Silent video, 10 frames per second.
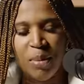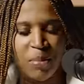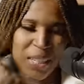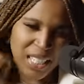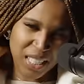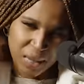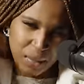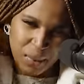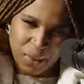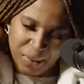My biggest
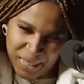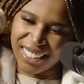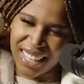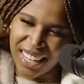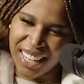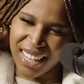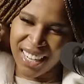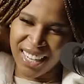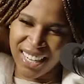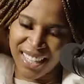disappointment.
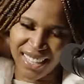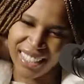Uh,